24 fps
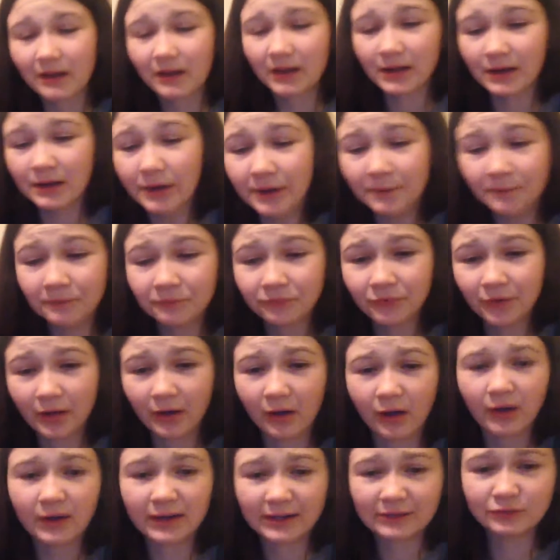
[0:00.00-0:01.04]

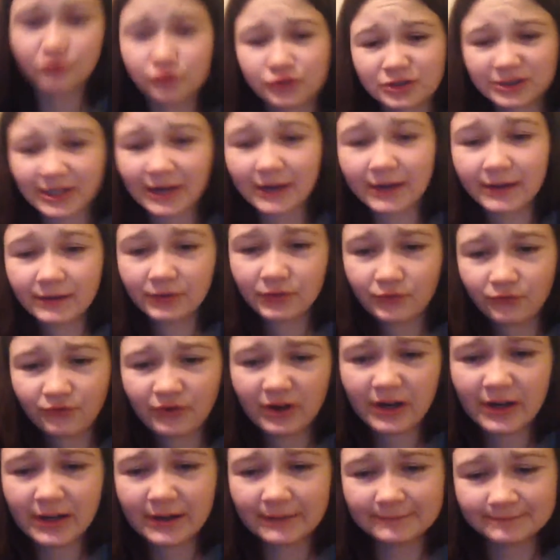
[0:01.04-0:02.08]
I can understand it's
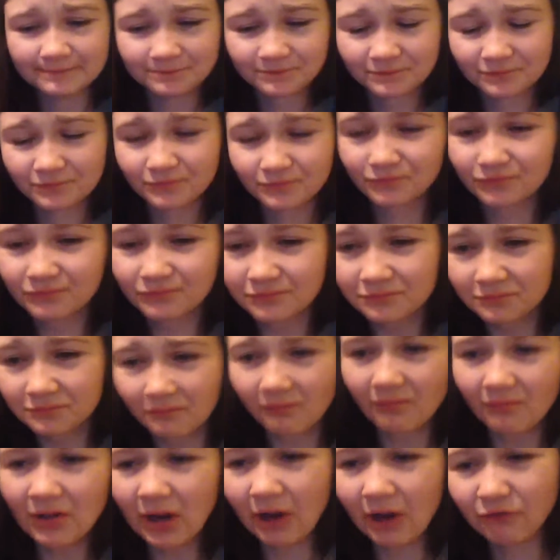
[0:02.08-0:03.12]
filling.
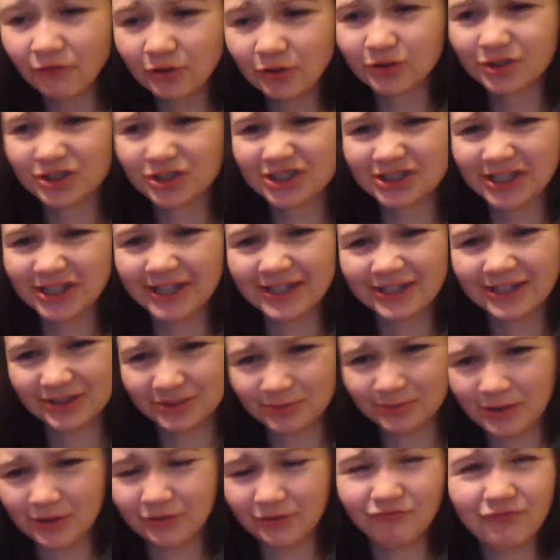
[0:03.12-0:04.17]
I feel sick
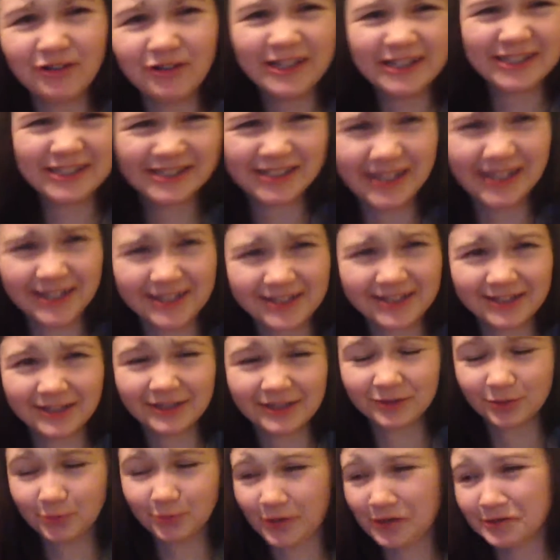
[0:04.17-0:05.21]
as well, really sickly
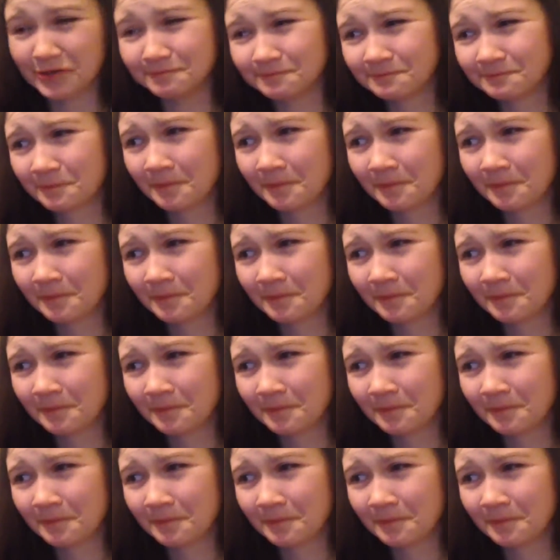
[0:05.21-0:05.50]
as well.